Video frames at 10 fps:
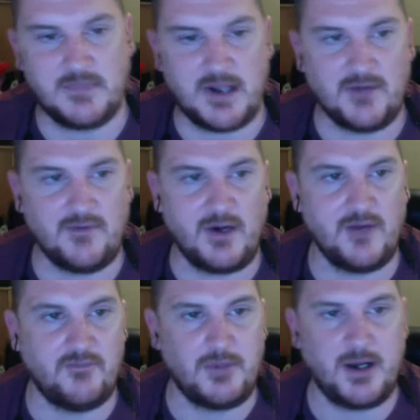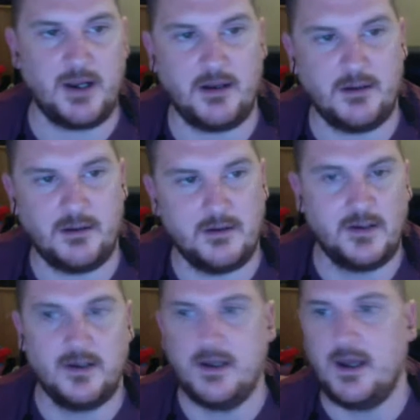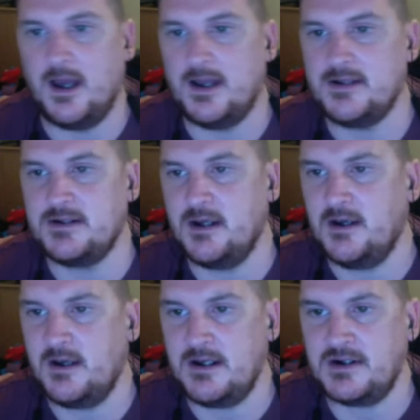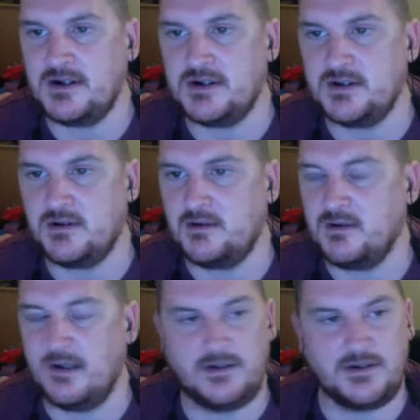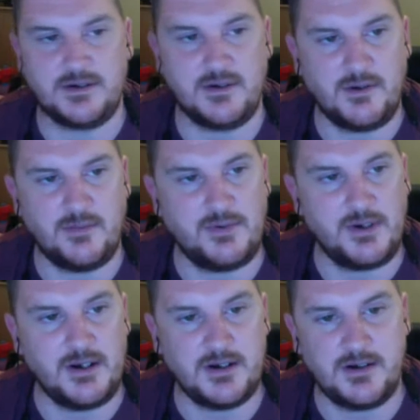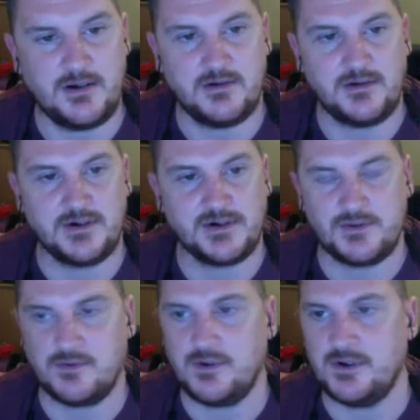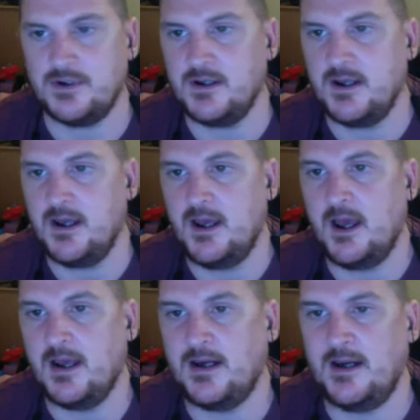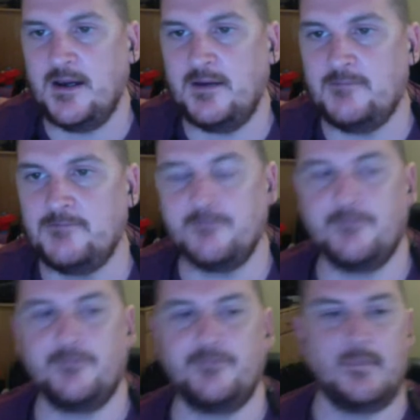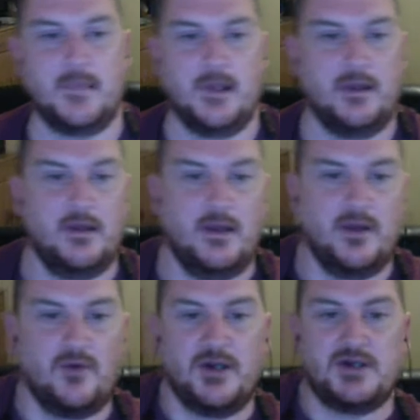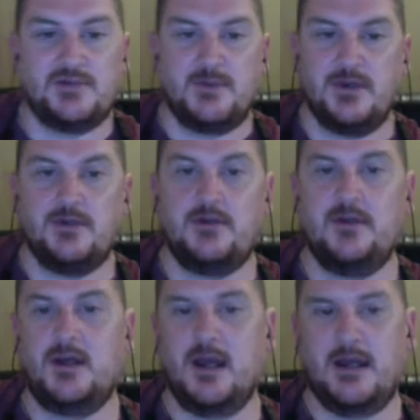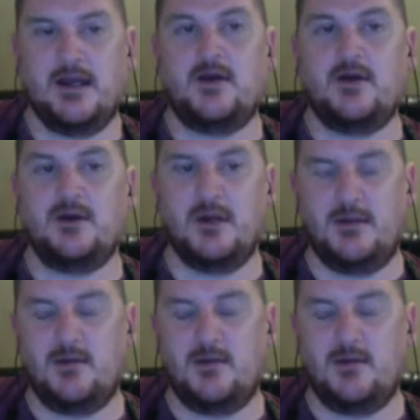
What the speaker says: that great of a player. And he just got completely destroyed. And then Griezmann, I've got